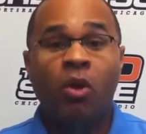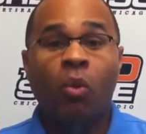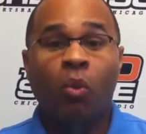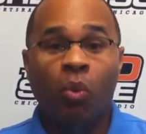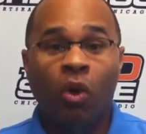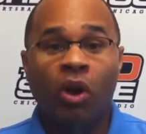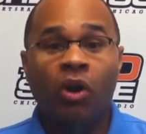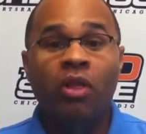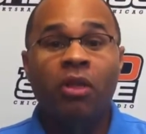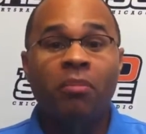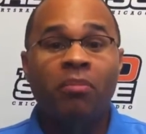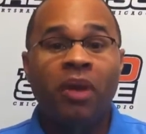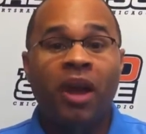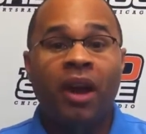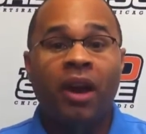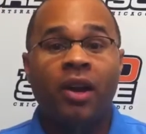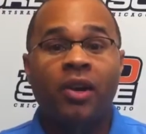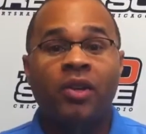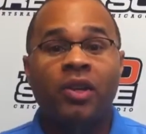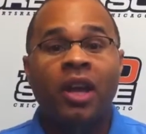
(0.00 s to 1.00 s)
Will the
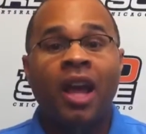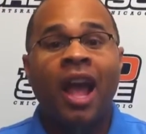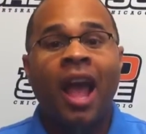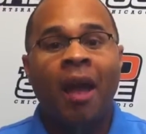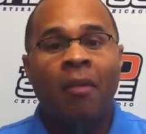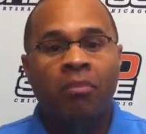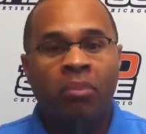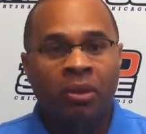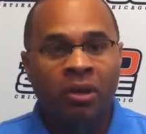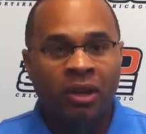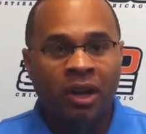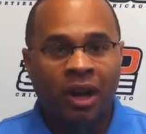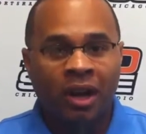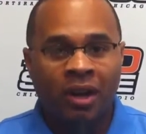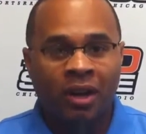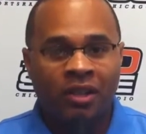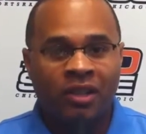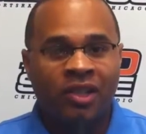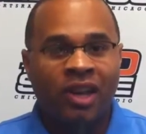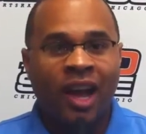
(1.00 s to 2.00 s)
Bears put
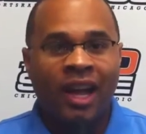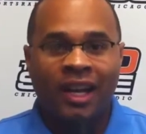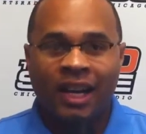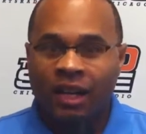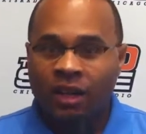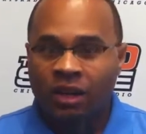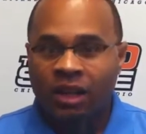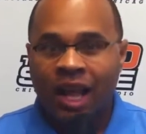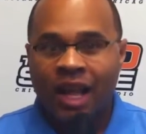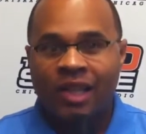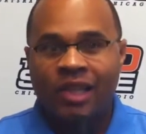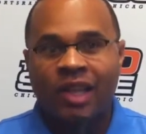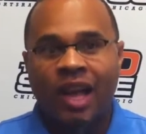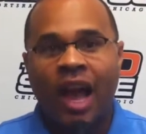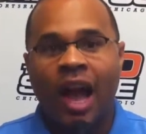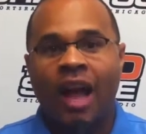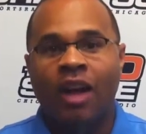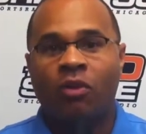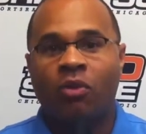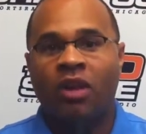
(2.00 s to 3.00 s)
a tight end on that
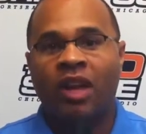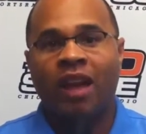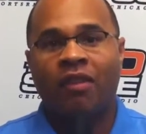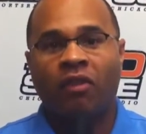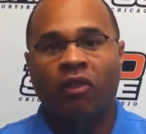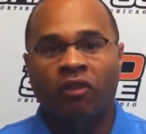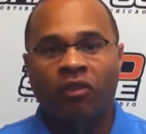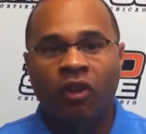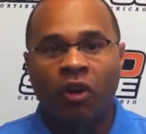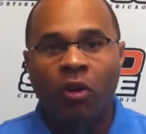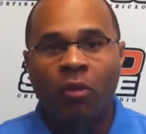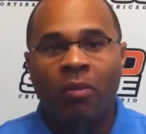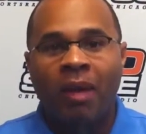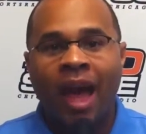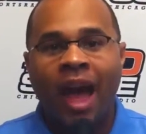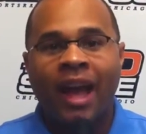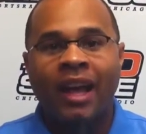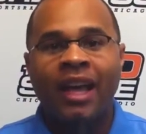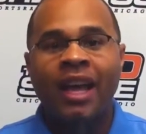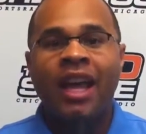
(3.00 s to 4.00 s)
side, or will they have a
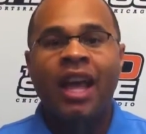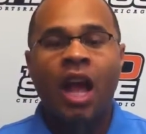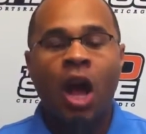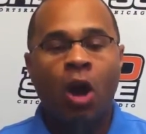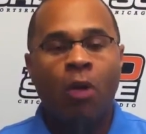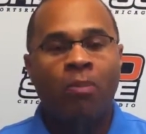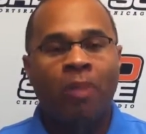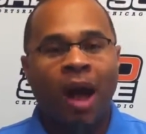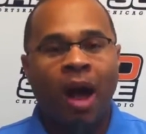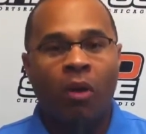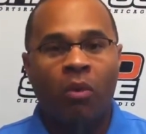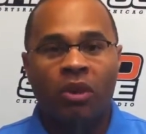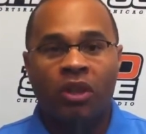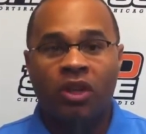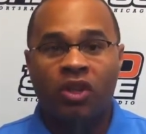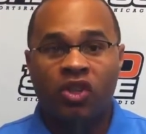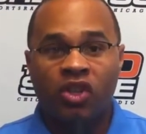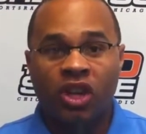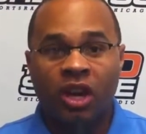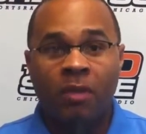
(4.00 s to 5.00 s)
fullback help out with a
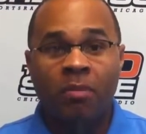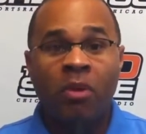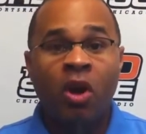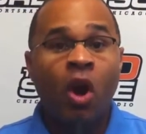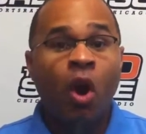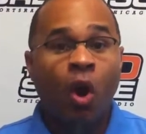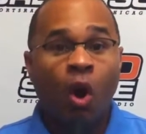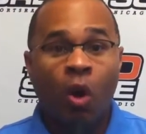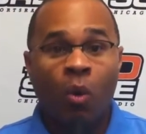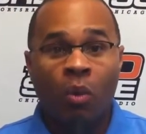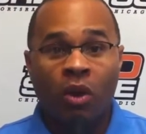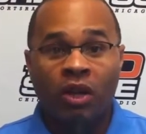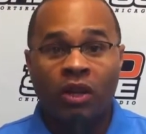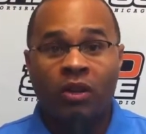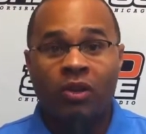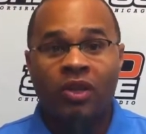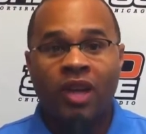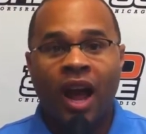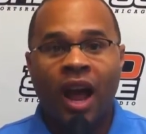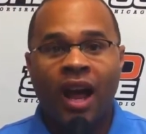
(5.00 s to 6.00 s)
chip on one of
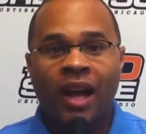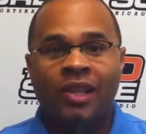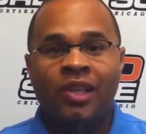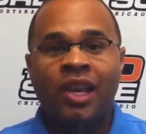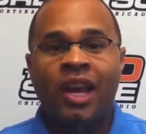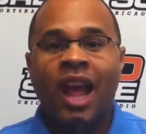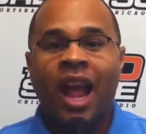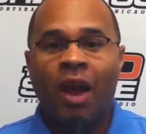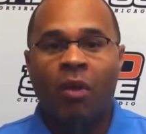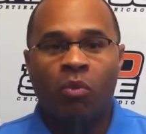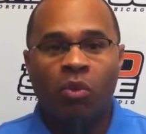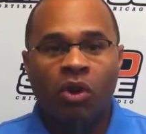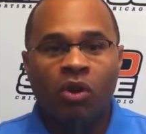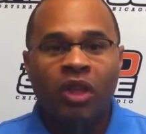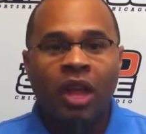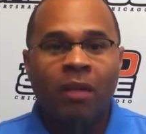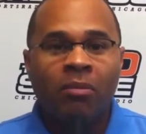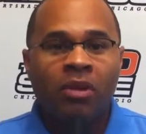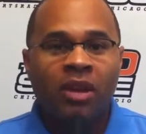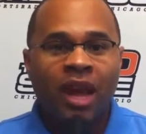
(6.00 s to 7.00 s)
those guys? And will
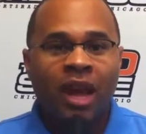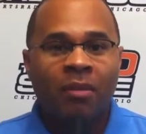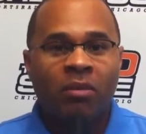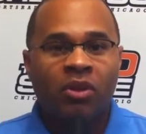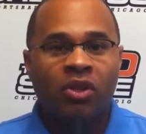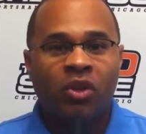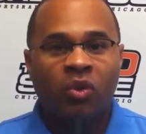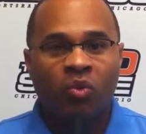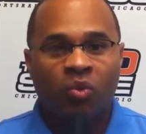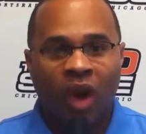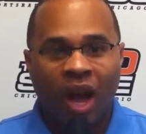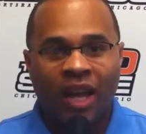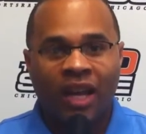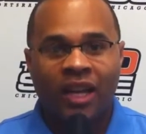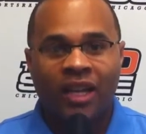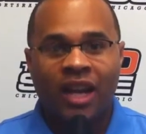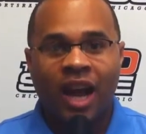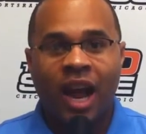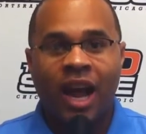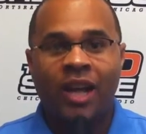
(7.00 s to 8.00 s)
they be able to
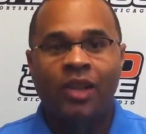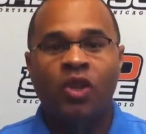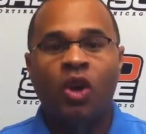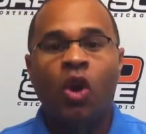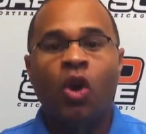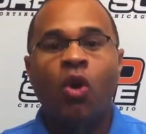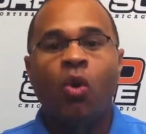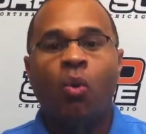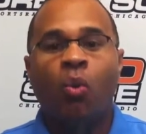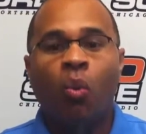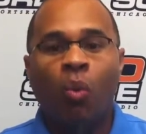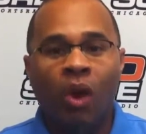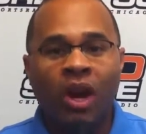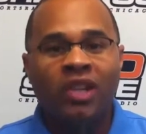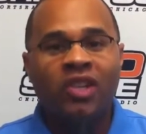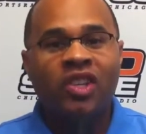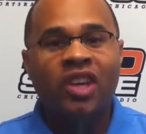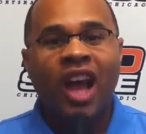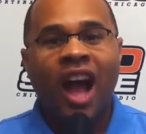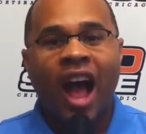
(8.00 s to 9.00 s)
recognize
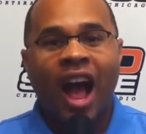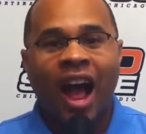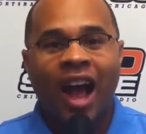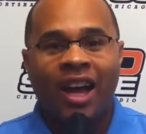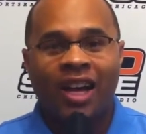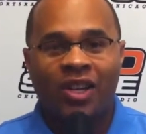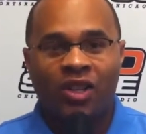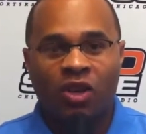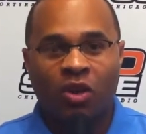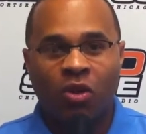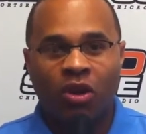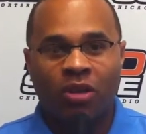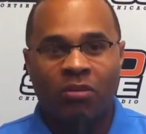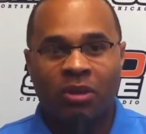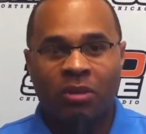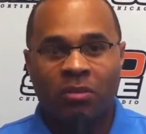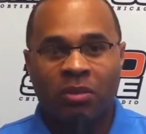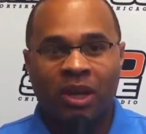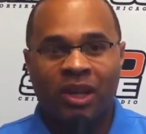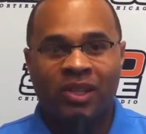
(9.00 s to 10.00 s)
which guy is going to
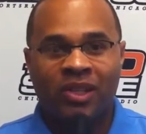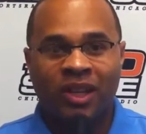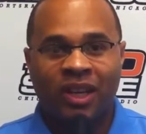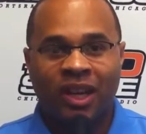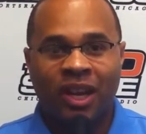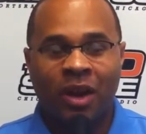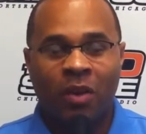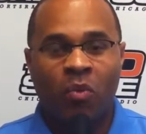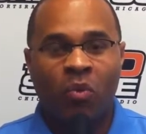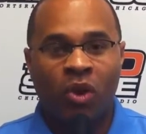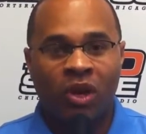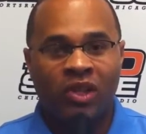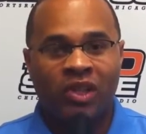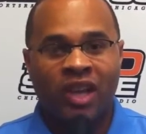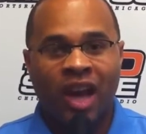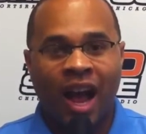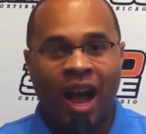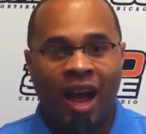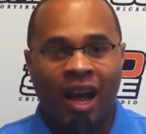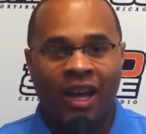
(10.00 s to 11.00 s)
be blitzing and which
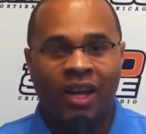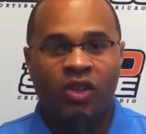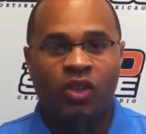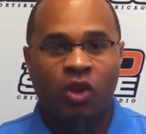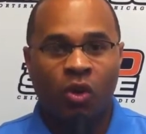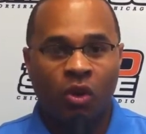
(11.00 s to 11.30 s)
guy is